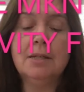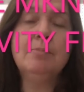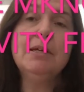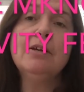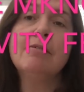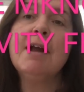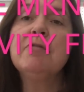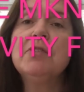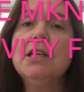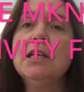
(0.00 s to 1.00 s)
big
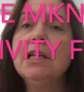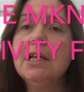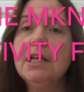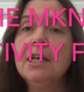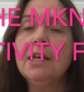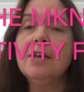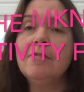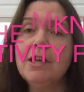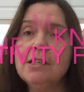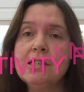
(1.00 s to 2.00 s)
crafting
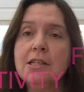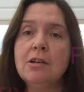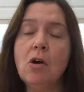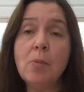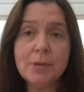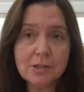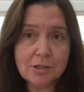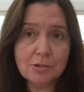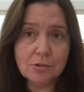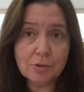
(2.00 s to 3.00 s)
event open
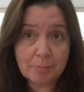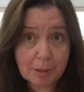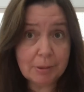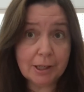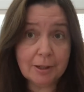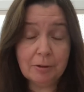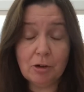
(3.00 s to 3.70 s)
to the public,